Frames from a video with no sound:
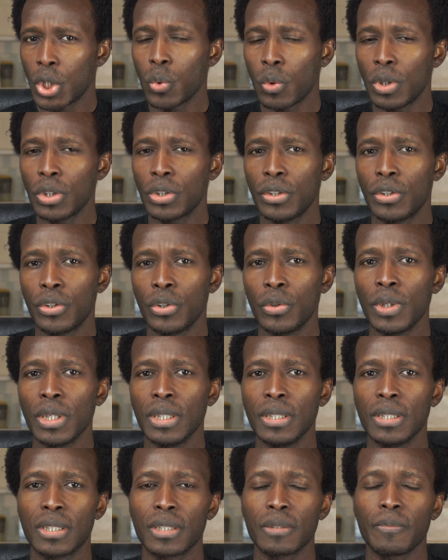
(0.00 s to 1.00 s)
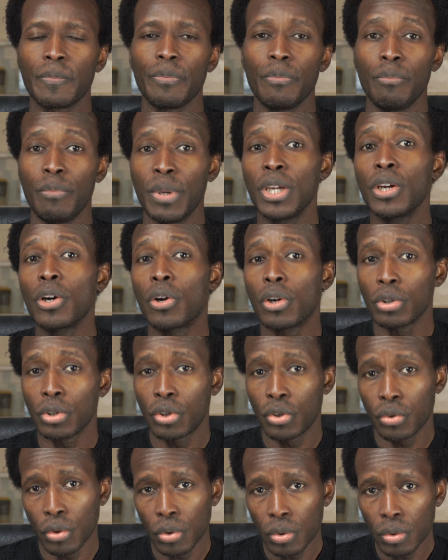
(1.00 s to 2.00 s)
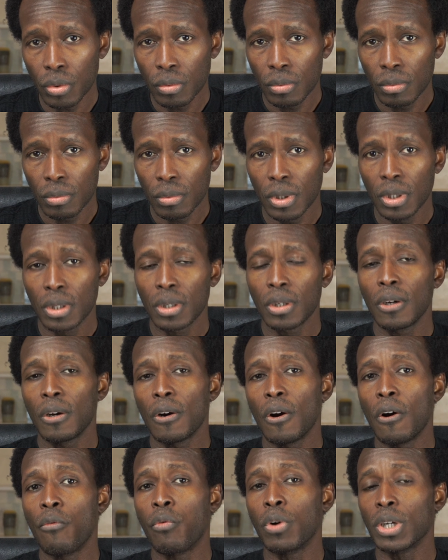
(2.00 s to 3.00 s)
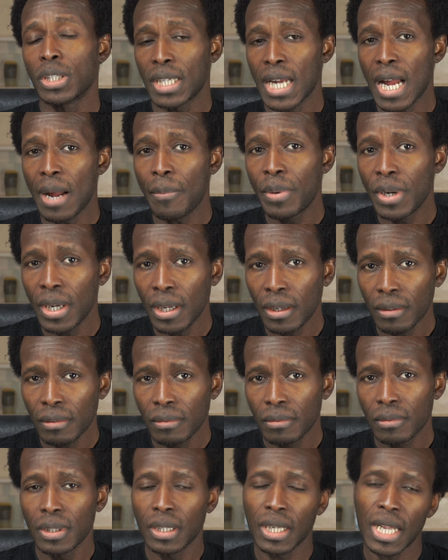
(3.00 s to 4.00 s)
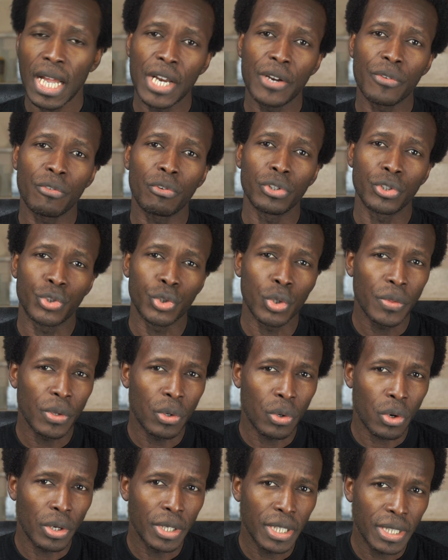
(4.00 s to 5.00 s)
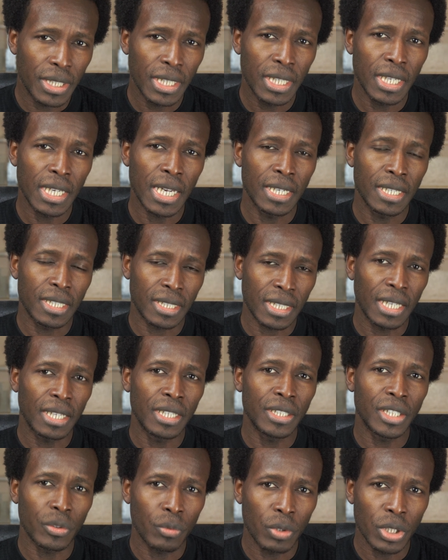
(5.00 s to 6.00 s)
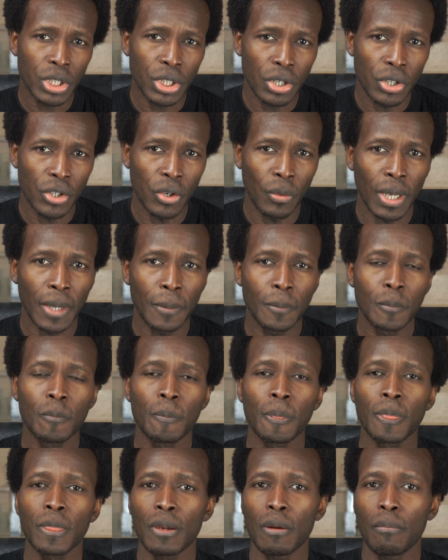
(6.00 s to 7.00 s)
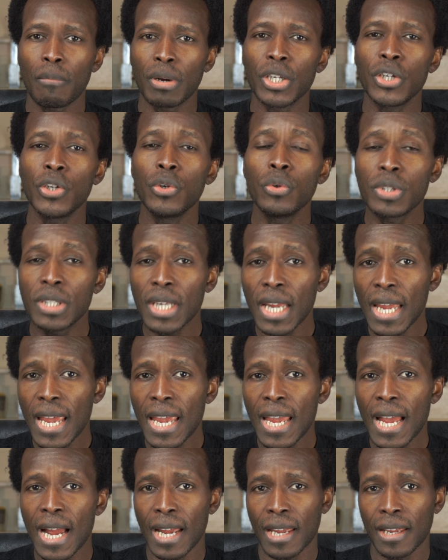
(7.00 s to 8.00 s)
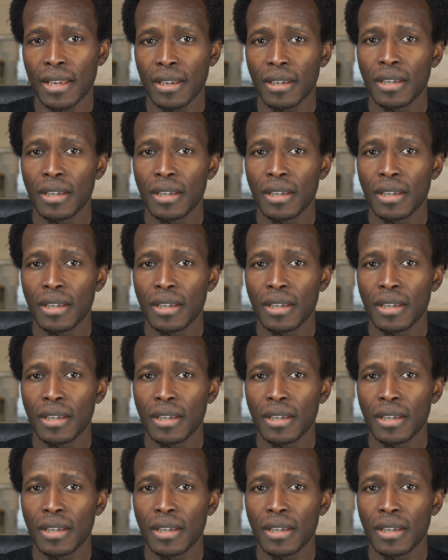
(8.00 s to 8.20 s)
you want to do is be in control of what's happening, kind of control the quality and the standards of what you're doing, but use AI.